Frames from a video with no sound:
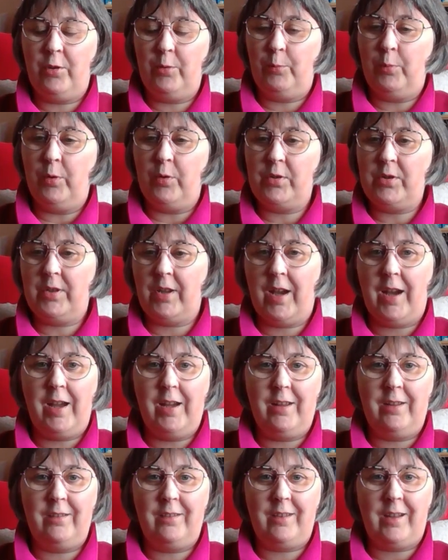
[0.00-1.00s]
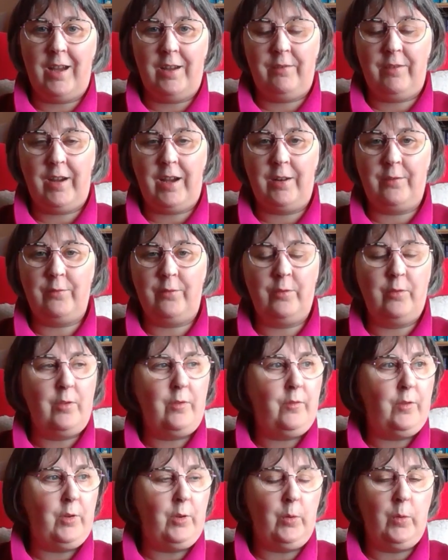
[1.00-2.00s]
the books that I've had for
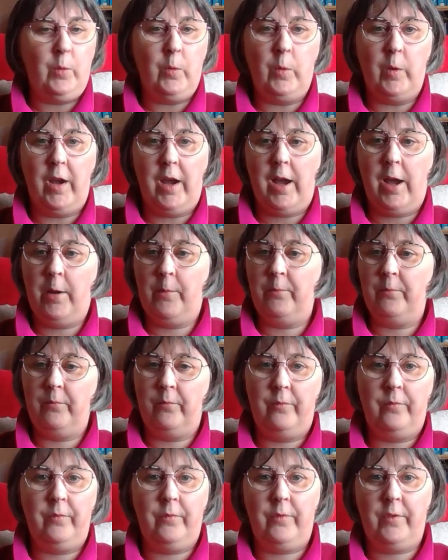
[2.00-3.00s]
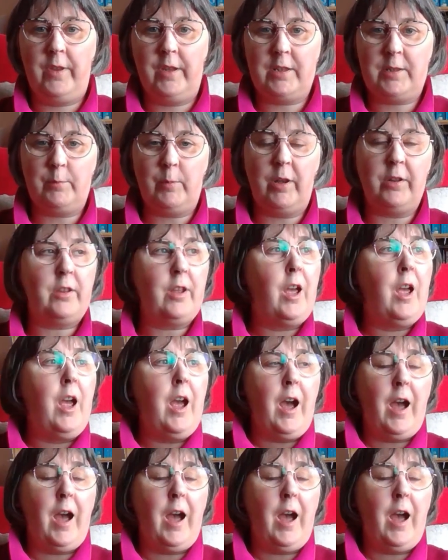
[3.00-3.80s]
review this month.